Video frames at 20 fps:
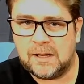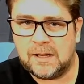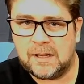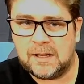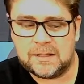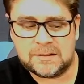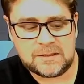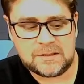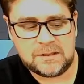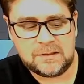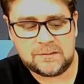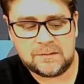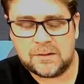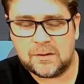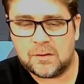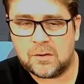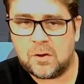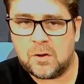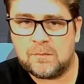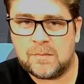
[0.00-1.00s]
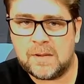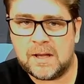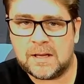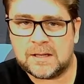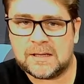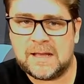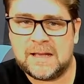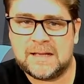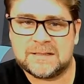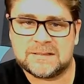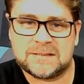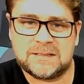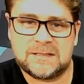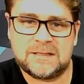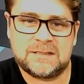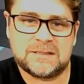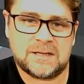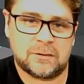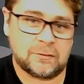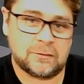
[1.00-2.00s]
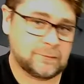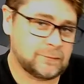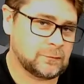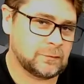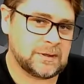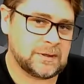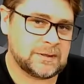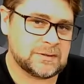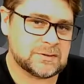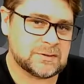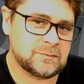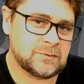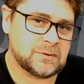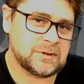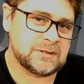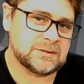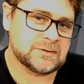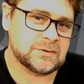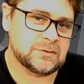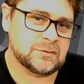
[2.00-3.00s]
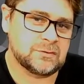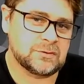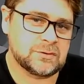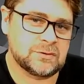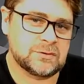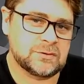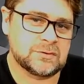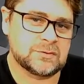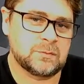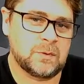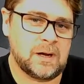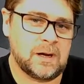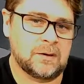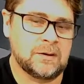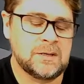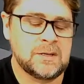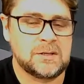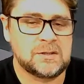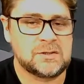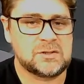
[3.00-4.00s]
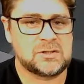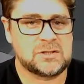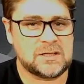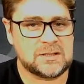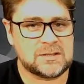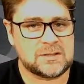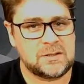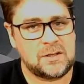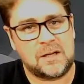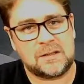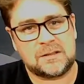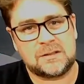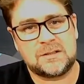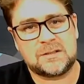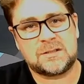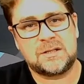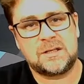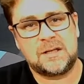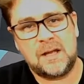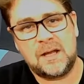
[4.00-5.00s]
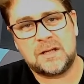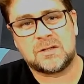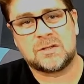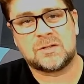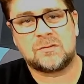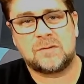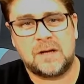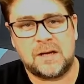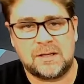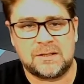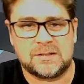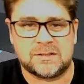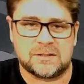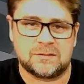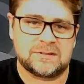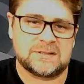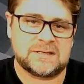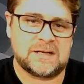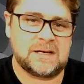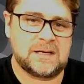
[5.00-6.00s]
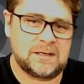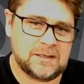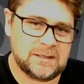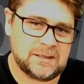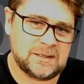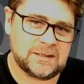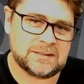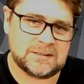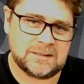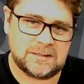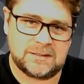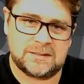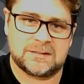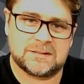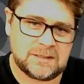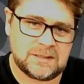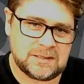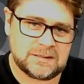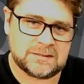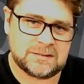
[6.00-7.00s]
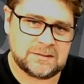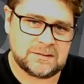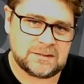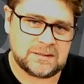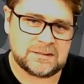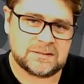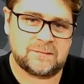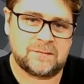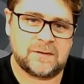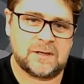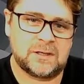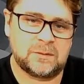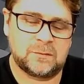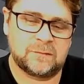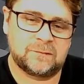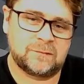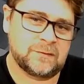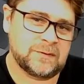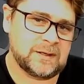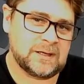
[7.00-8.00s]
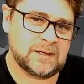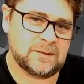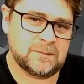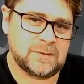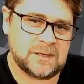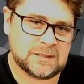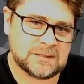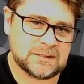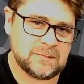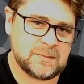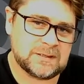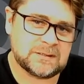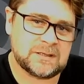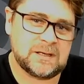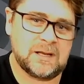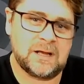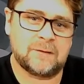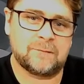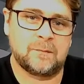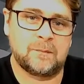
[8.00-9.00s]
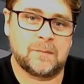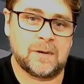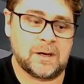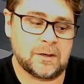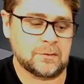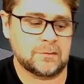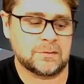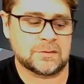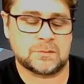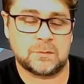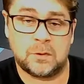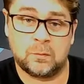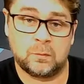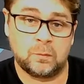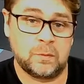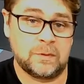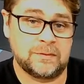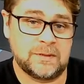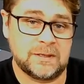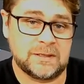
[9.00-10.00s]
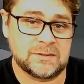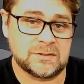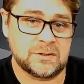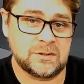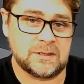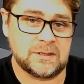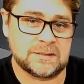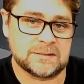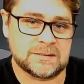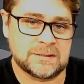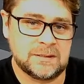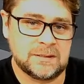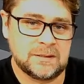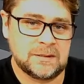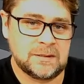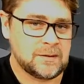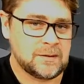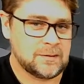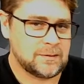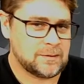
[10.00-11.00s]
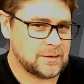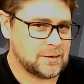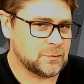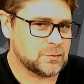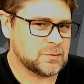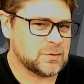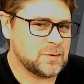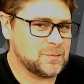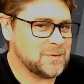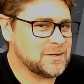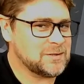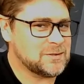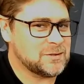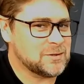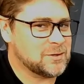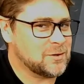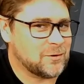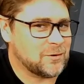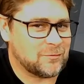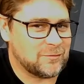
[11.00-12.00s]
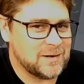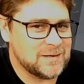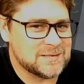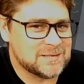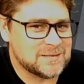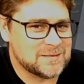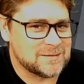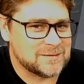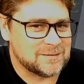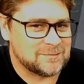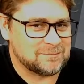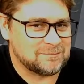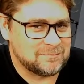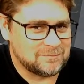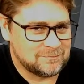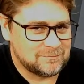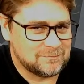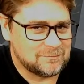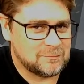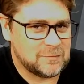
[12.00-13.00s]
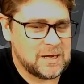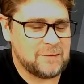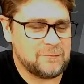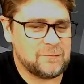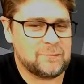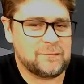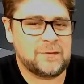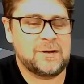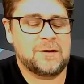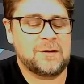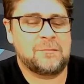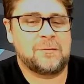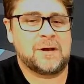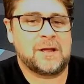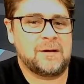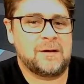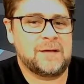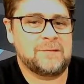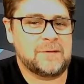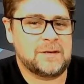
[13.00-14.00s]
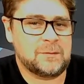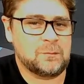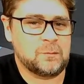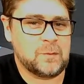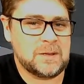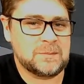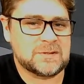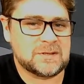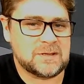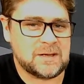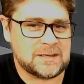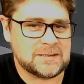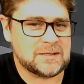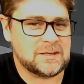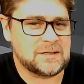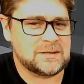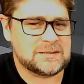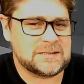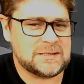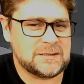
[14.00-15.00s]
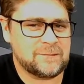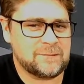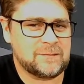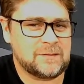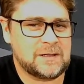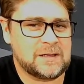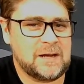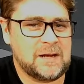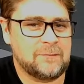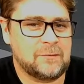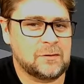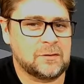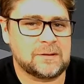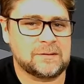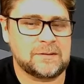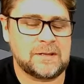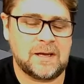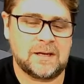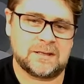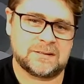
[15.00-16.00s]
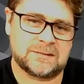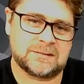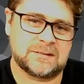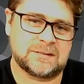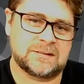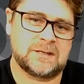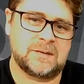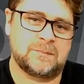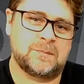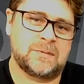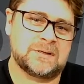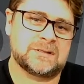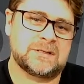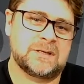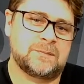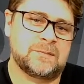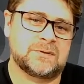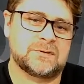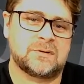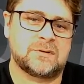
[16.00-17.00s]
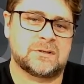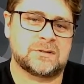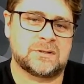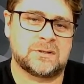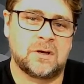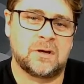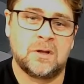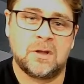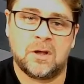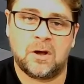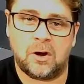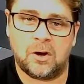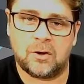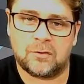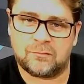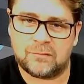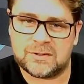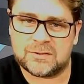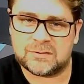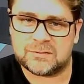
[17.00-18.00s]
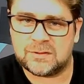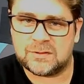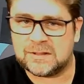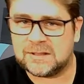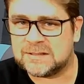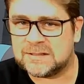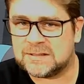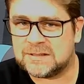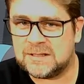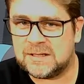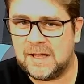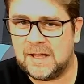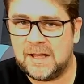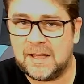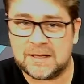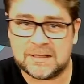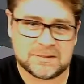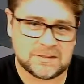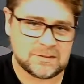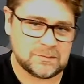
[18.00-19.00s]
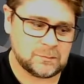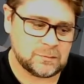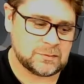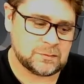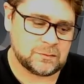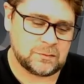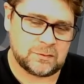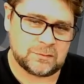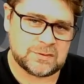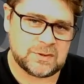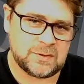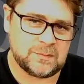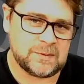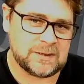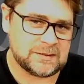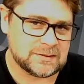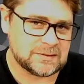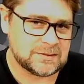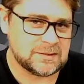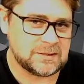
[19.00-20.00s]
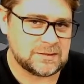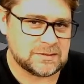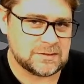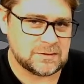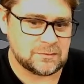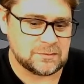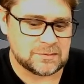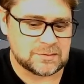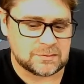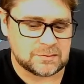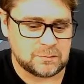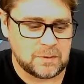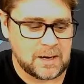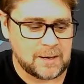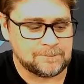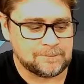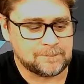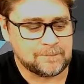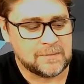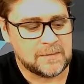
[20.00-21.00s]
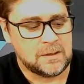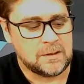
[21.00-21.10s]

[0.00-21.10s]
and Ethernet on back, as these are a full enterprise solution as well. Just like the CX range, there is analytics and insights and things available for the XMS Cloud from Barco as well with these units. That also means you've got to register them. We have a video on our AVD website, so definitely have a look at that as a step-by-step instruction on registering a CX, which will also be the C series as well.